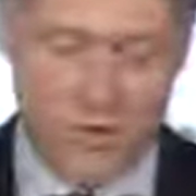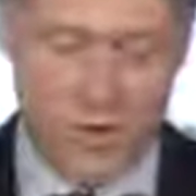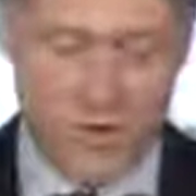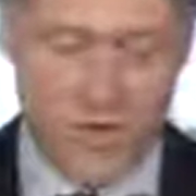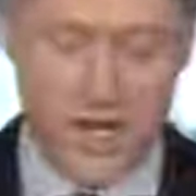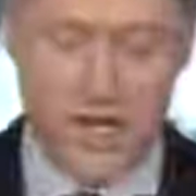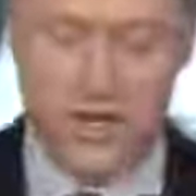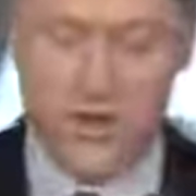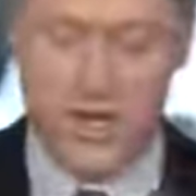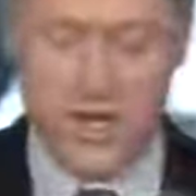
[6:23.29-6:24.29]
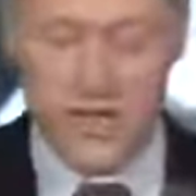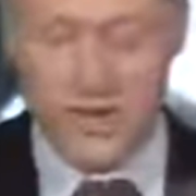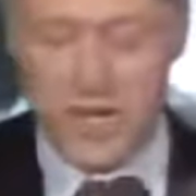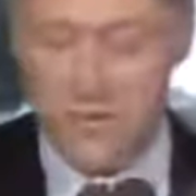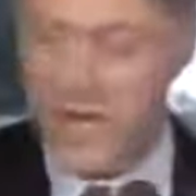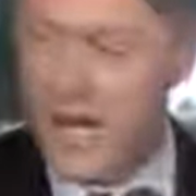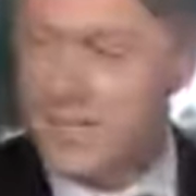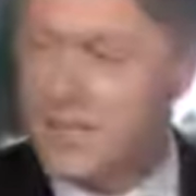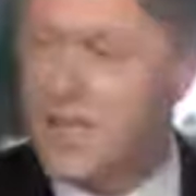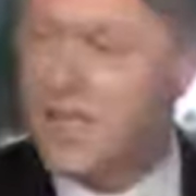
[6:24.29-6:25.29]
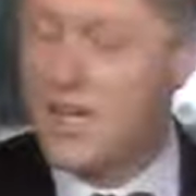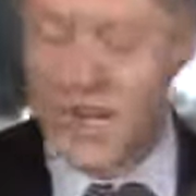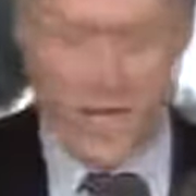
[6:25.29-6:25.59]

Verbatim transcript: work with Alcoa Electronic Packaging